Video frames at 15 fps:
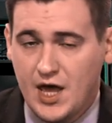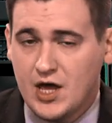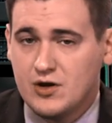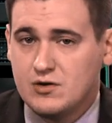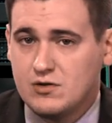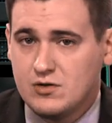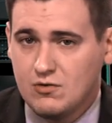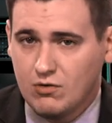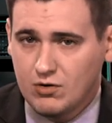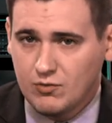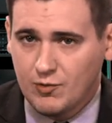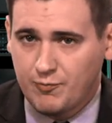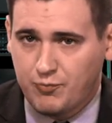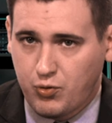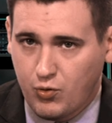and New York
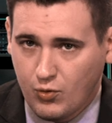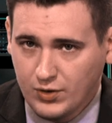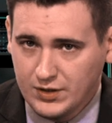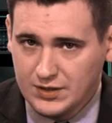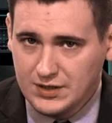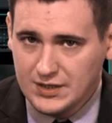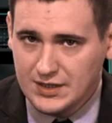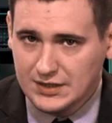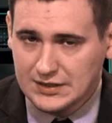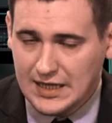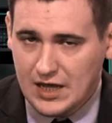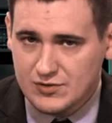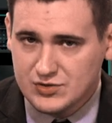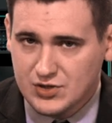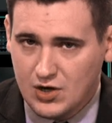reportedly
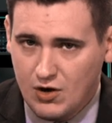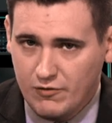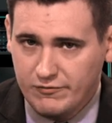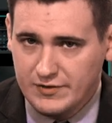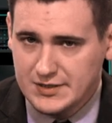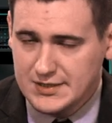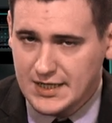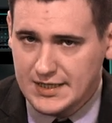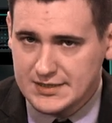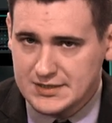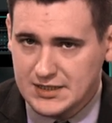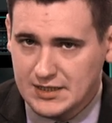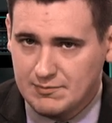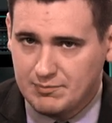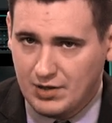allows
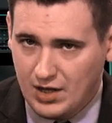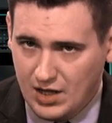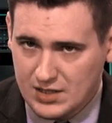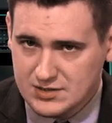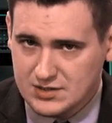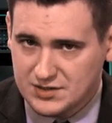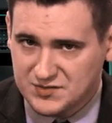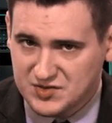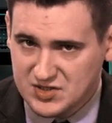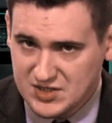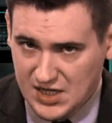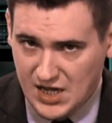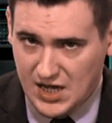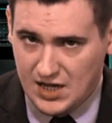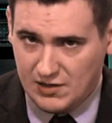COVID-19 positive
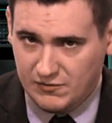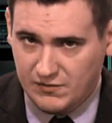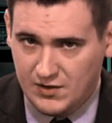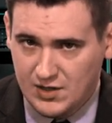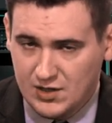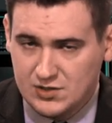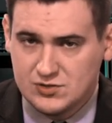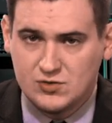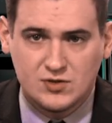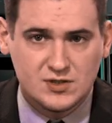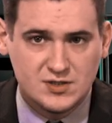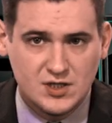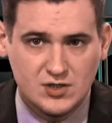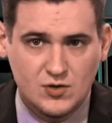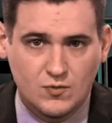staff to
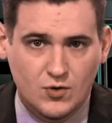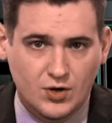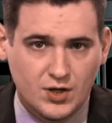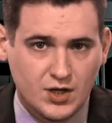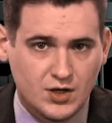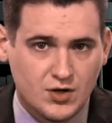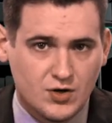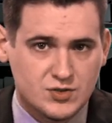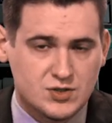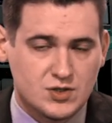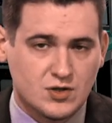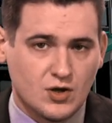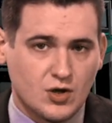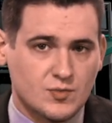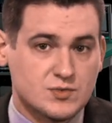continue working in
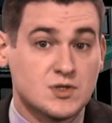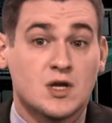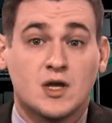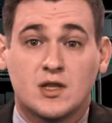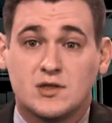nursing homes.